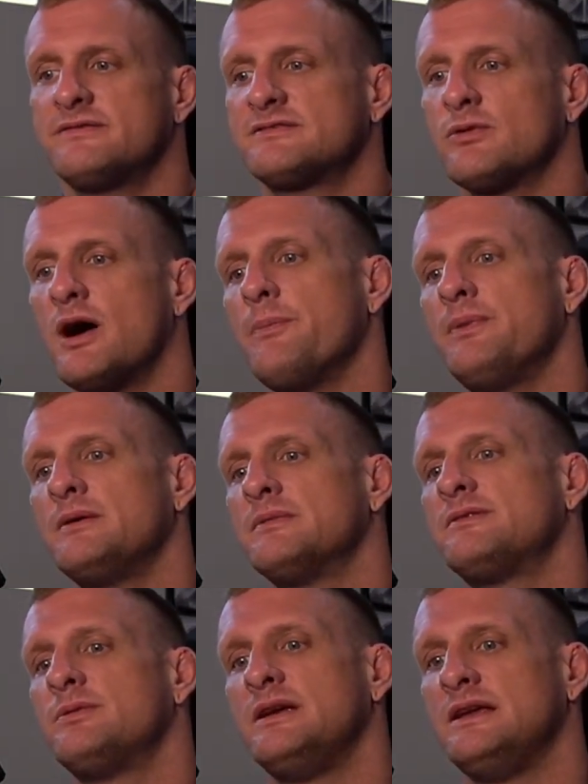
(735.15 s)
swapping
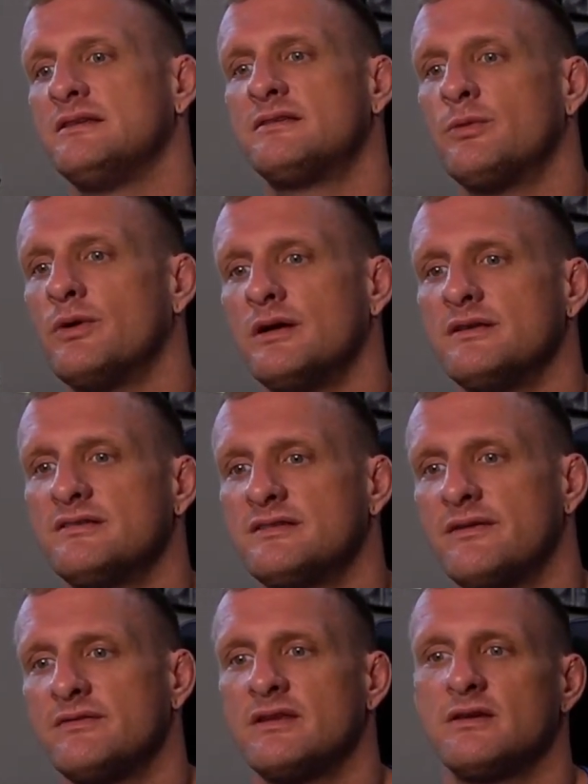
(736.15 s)
between
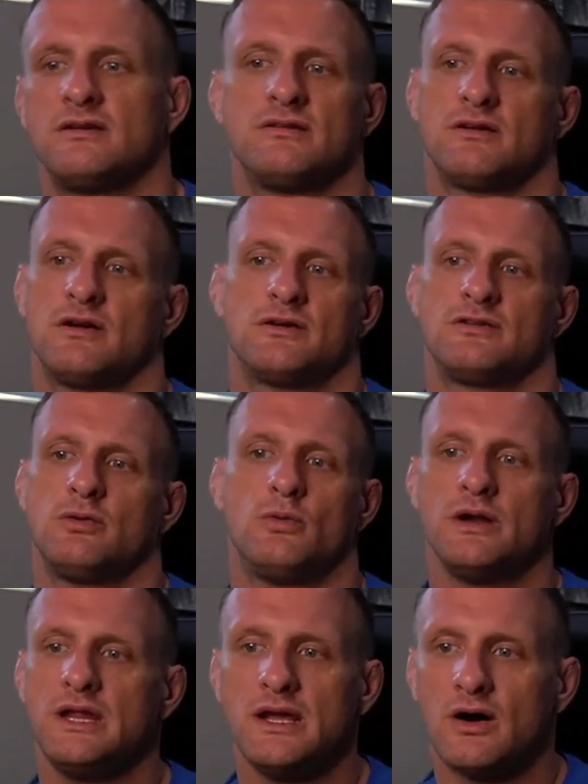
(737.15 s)

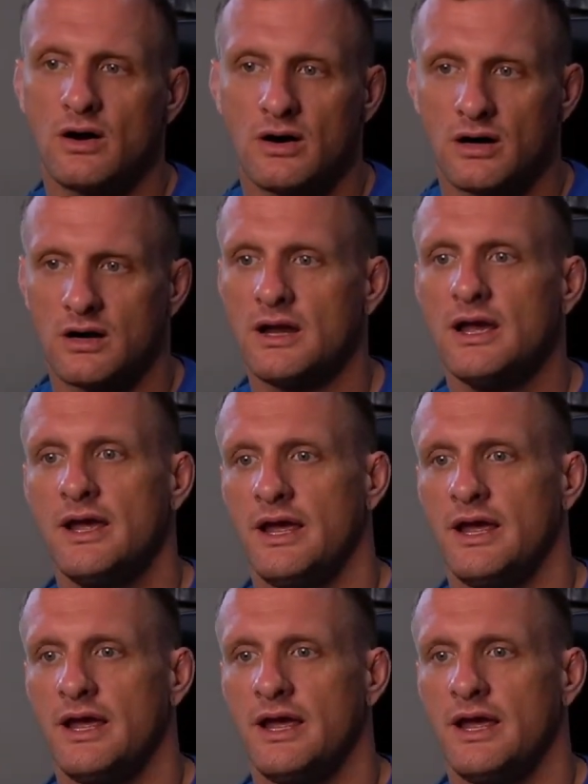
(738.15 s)
20R